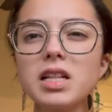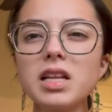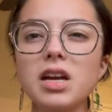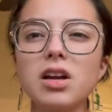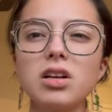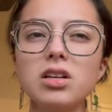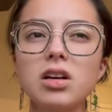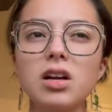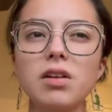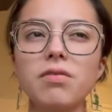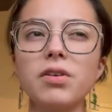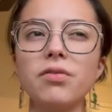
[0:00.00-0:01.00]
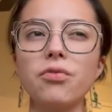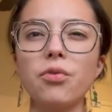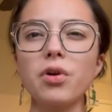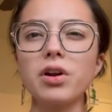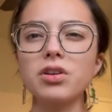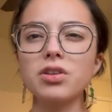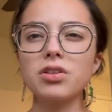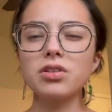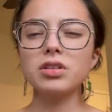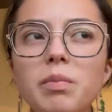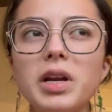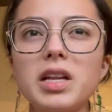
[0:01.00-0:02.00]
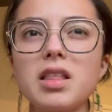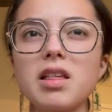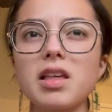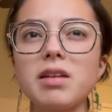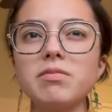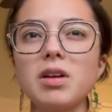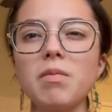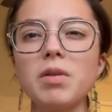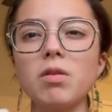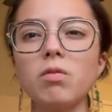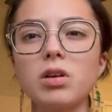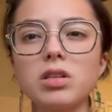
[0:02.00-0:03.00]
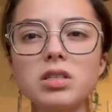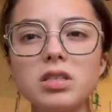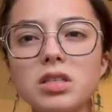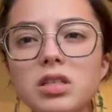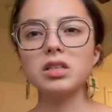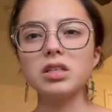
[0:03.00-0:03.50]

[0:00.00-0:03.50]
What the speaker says: the character arc felt forced, but at the same time it wasn't.